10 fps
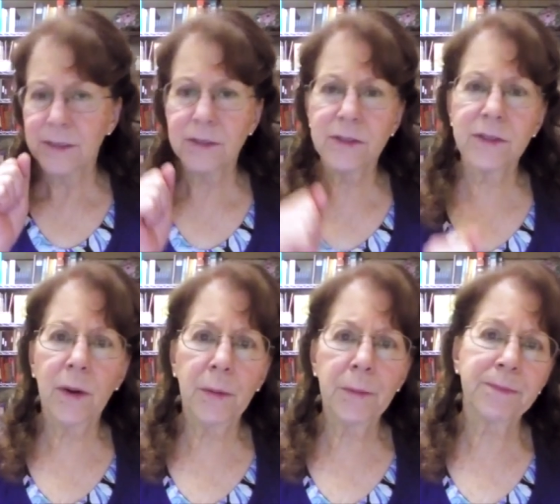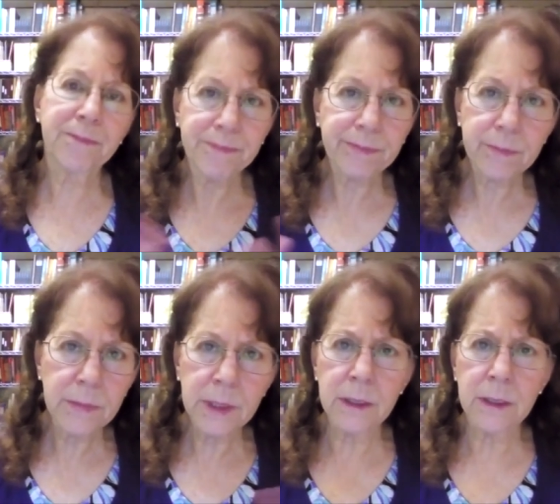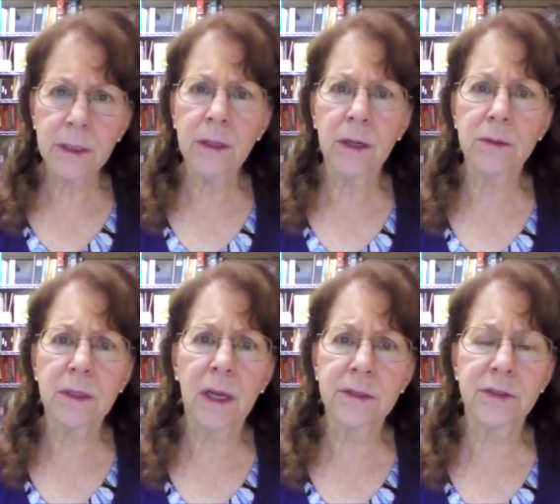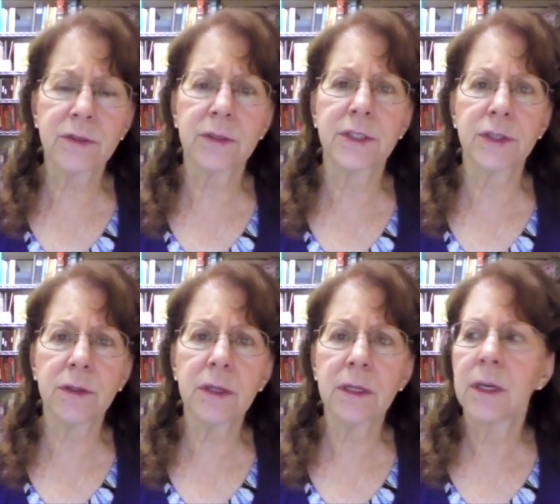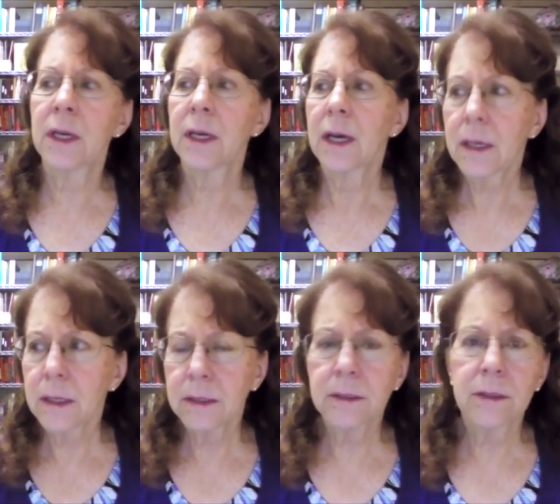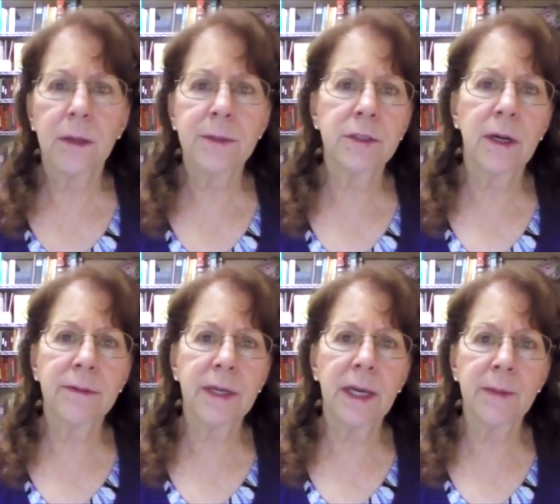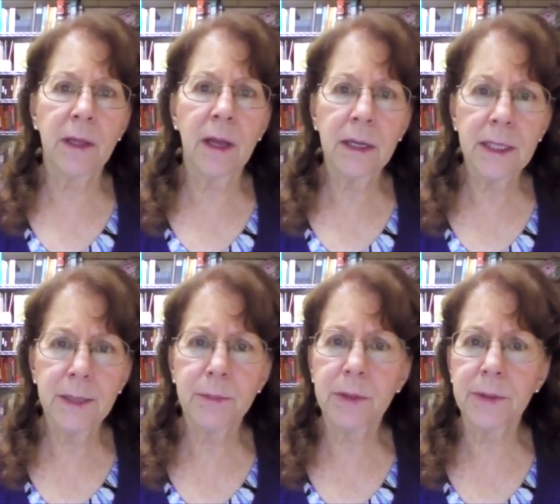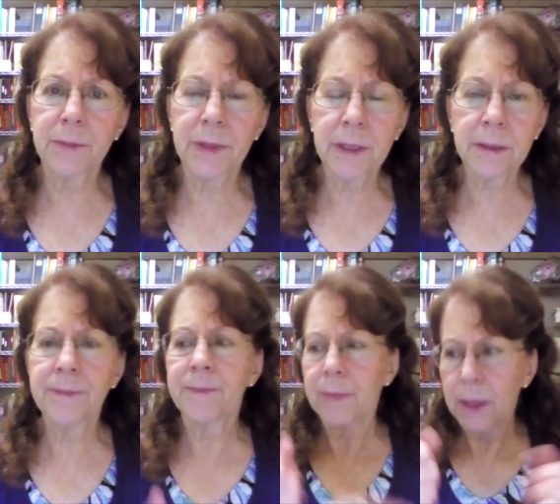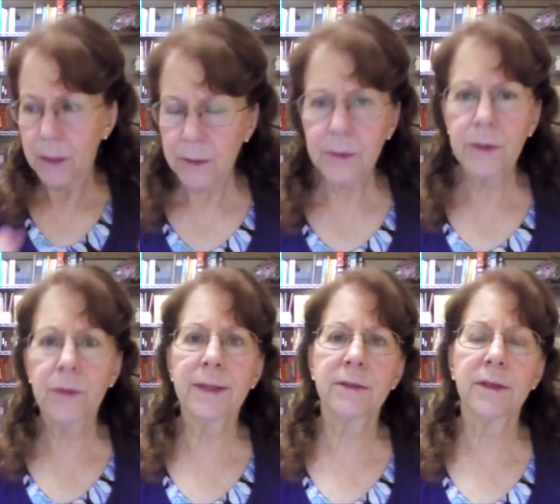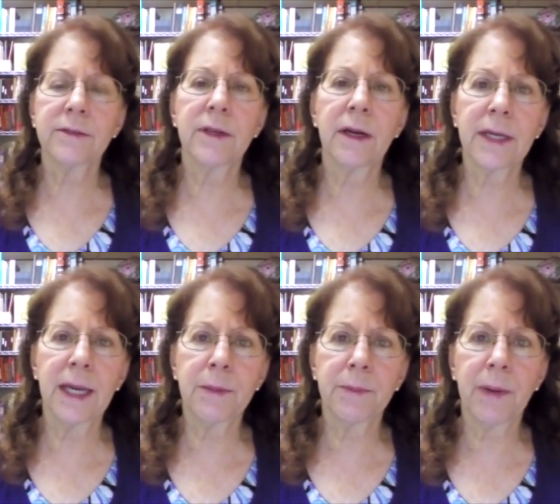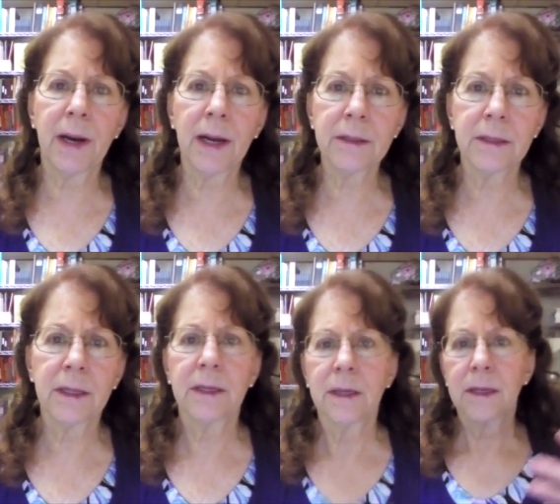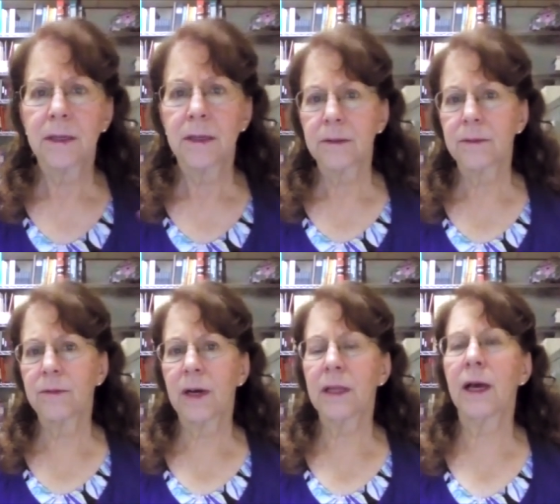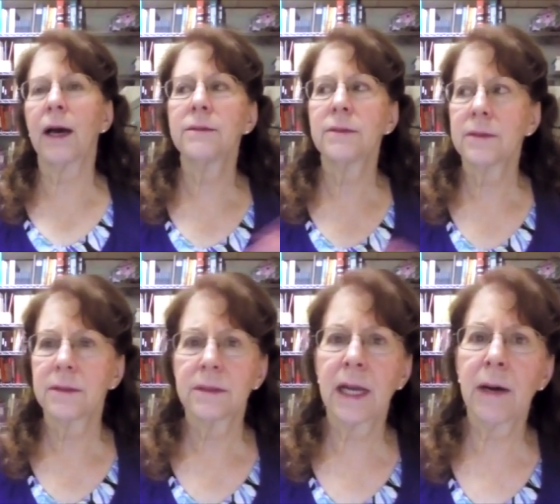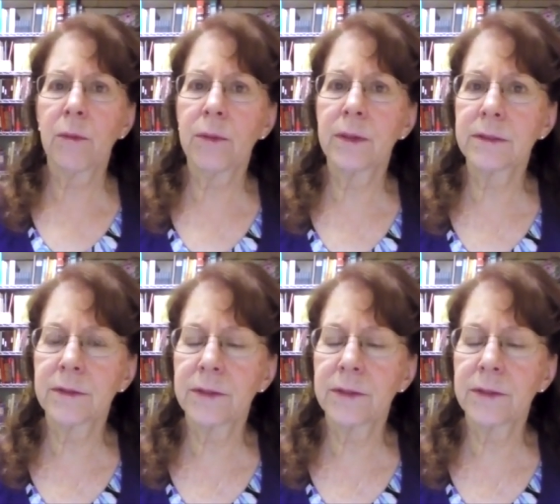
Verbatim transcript: so, you know, long story short, Gorbachev came along, he pulled the pin, the USSR came apart, voila. Now, what is the